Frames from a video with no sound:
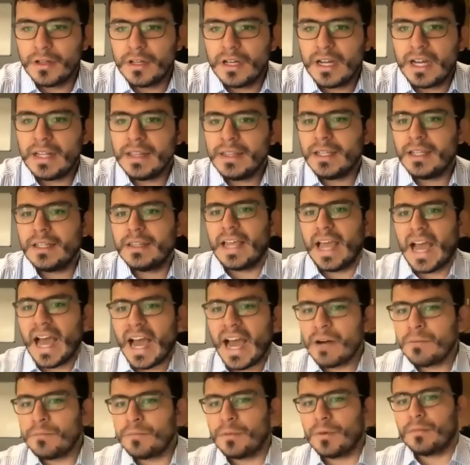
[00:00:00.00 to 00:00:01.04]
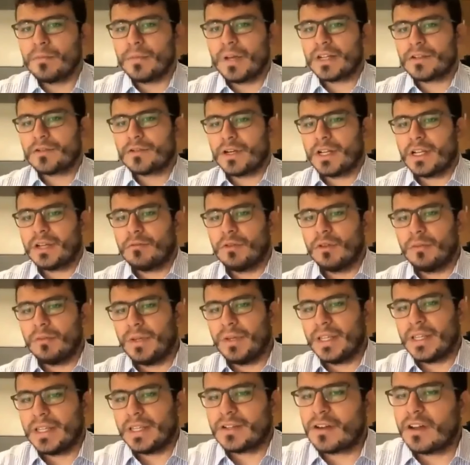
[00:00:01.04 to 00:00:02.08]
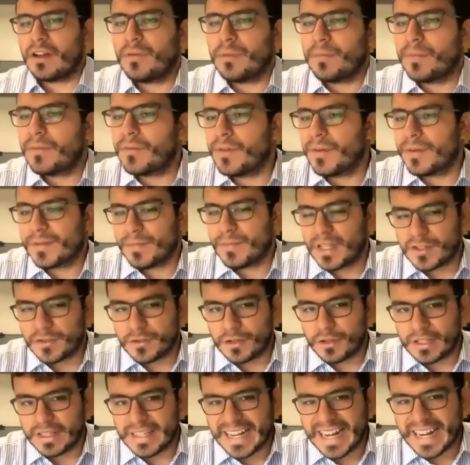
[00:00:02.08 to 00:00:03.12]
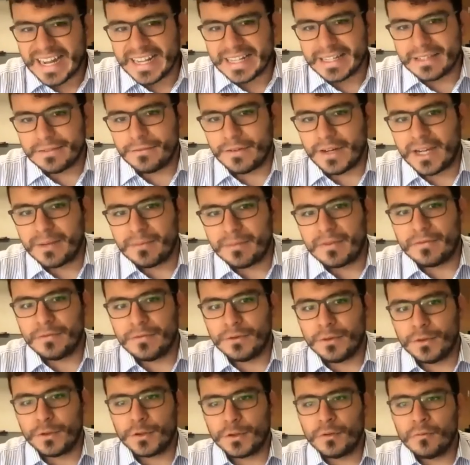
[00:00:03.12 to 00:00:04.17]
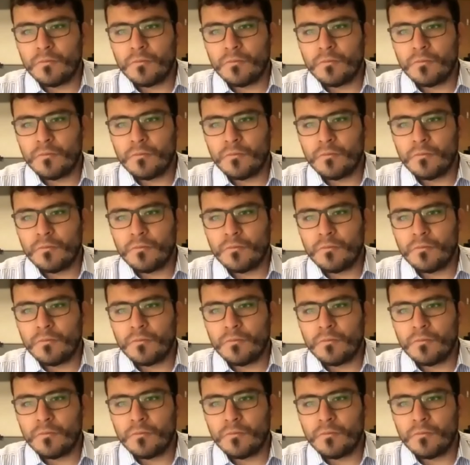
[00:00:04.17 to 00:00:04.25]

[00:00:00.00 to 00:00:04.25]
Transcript: And then the output metric will be the traffic performance metric that I defined before.